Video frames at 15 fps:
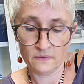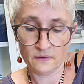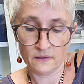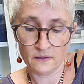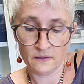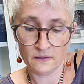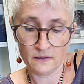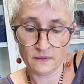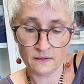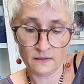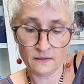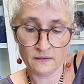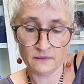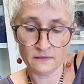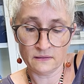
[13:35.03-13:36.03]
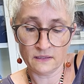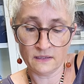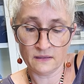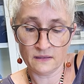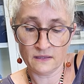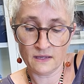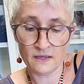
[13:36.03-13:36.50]
And like
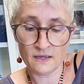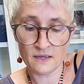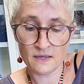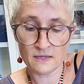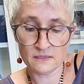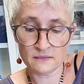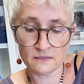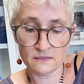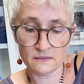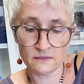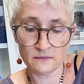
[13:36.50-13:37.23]
that.